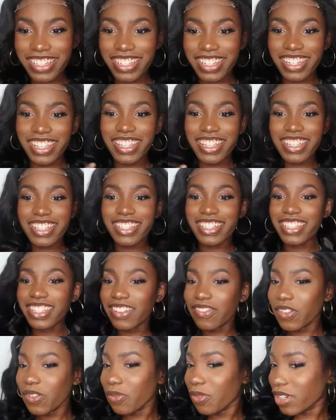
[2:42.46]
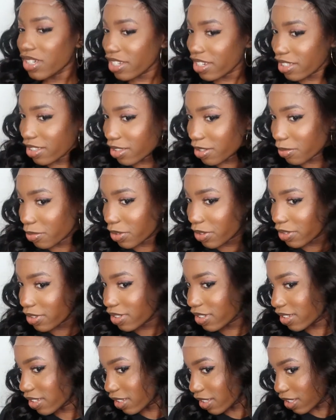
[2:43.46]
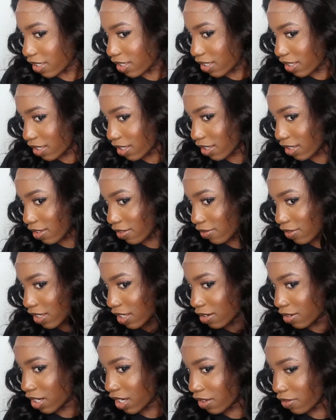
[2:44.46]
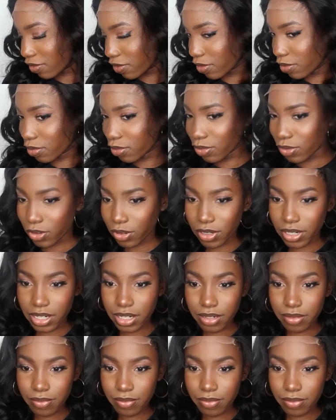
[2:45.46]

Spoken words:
she is giving what she's supposed to give and even more.